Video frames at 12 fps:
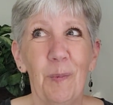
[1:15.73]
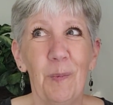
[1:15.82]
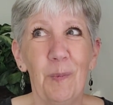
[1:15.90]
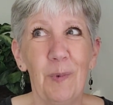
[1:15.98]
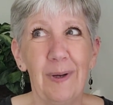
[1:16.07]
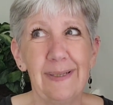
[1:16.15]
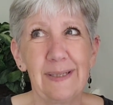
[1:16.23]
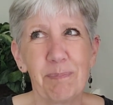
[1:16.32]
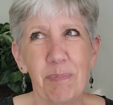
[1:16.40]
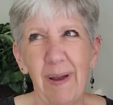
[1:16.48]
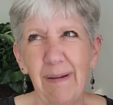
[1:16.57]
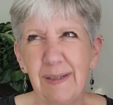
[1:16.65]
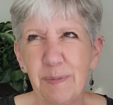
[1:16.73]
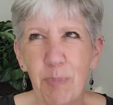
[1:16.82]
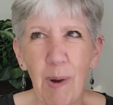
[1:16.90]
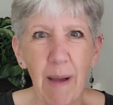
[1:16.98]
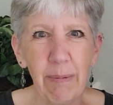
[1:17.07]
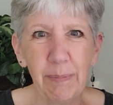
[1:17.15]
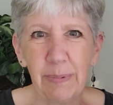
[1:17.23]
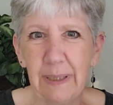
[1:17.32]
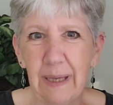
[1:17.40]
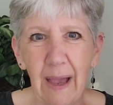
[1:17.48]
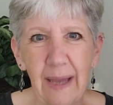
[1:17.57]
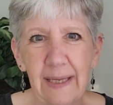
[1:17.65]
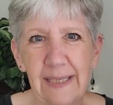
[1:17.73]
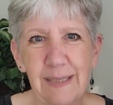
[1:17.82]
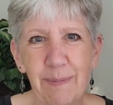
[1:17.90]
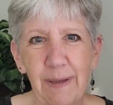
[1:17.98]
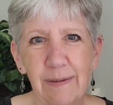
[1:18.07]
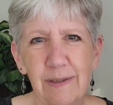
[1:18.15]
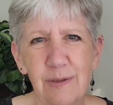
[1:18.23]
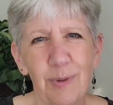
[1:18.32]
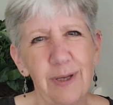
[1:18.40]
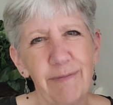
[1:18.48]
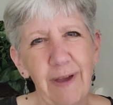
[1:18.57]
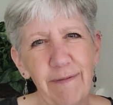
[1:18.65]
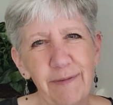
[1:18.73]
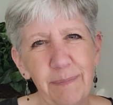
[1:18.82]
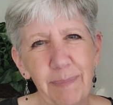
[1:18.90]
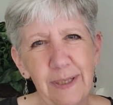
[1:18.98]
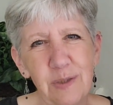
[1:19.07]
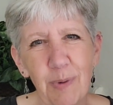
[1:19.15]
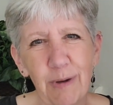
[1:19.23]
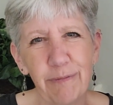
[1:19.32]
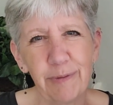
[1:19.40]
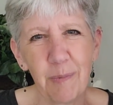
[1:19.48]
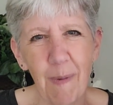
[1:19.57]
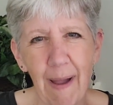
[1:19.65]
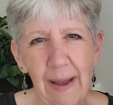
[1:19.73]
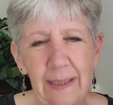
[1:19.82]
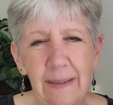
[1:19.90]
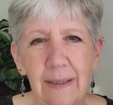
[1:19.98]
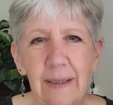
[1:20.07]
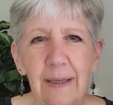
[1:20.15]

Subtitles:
was probably, I guess, about 25 foot by 12 foot wide.